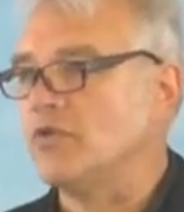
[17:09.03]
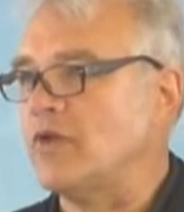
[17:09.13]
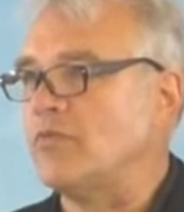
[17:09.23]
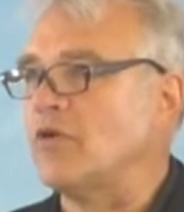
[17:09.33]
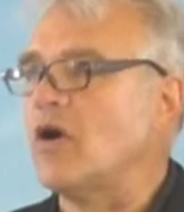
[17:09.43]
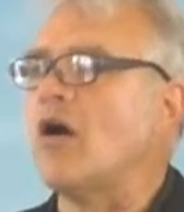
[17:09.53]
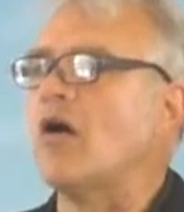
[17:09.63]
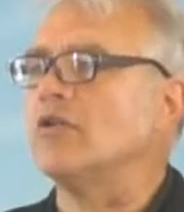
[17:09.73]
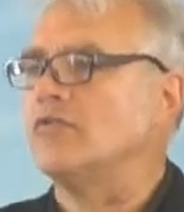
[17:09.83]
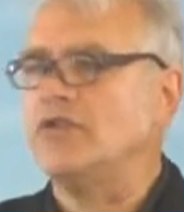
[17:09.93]
Remember
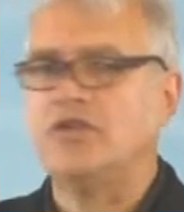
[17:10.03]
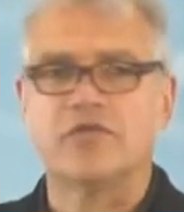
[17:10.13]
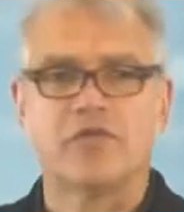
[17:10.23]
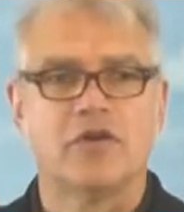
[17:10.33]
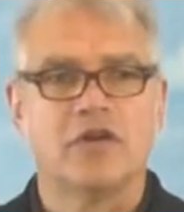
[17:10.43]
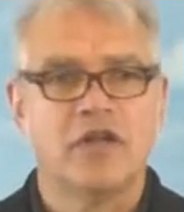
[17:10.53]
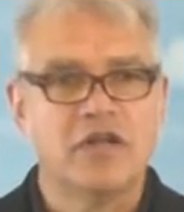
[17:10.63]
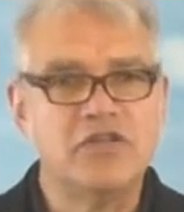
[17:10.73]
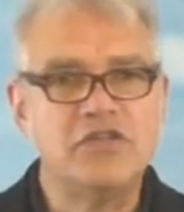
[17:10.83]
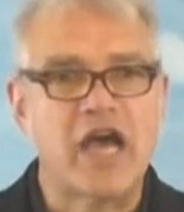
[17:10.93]
all of the different
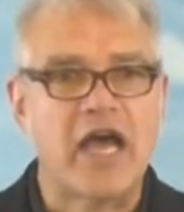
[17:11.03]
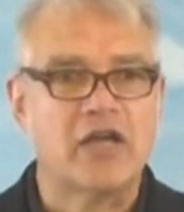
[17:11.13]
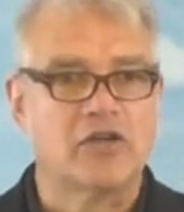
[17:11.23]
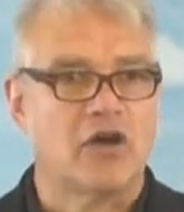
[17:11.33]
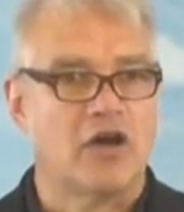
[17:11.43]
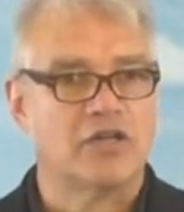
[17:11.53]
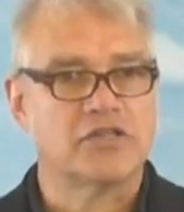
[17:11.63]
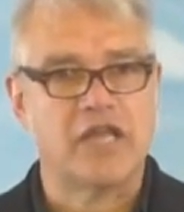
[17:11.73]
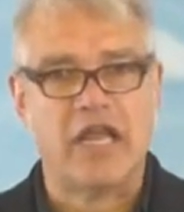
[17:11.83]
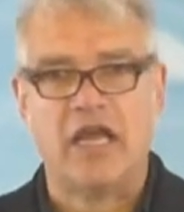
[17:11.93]

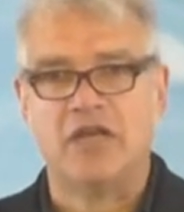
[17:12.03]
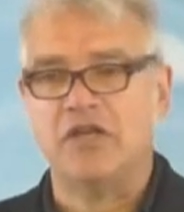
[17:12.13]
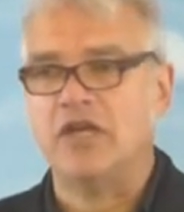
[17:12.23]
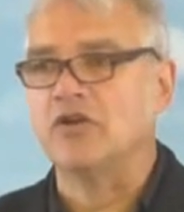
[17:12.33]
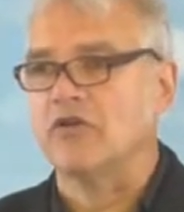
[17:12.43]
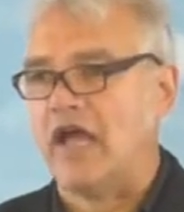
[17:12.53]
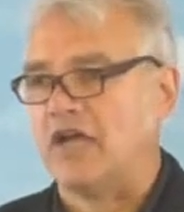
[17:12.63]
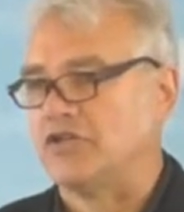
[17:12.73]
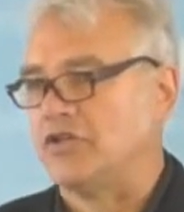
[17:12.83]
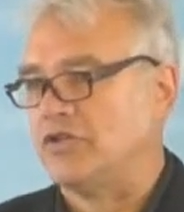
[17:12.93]
dialogues and
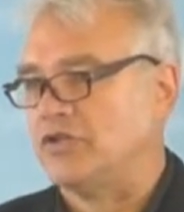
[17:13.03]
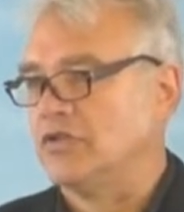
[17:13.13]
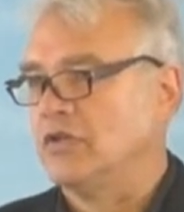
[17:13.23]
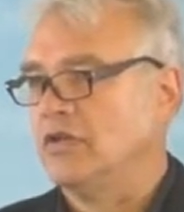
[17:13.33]
interactions.